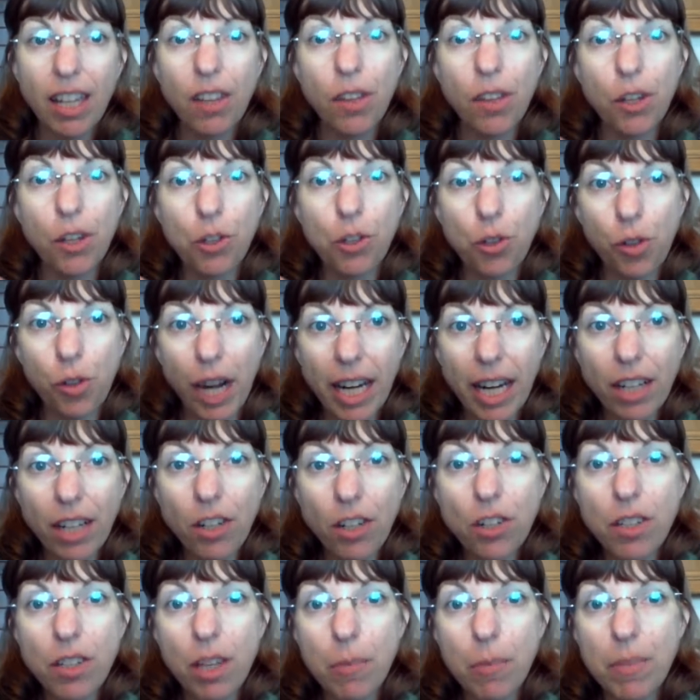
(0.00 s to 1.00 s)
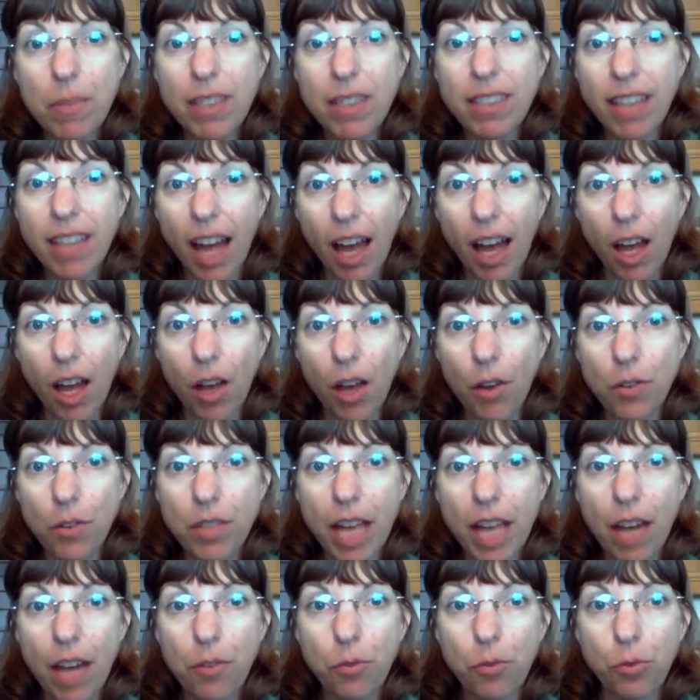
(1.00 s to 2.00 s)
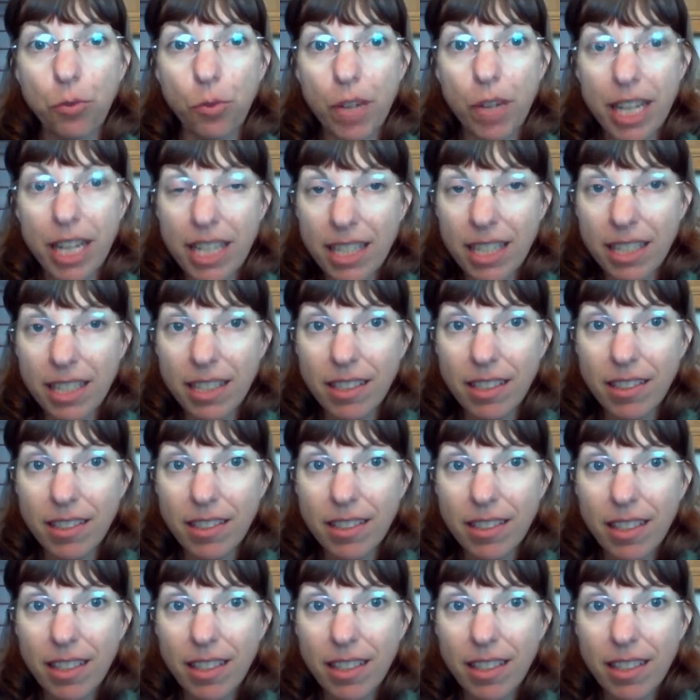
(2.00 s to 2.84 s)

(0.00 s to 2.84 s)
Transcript: the trainers themselves have written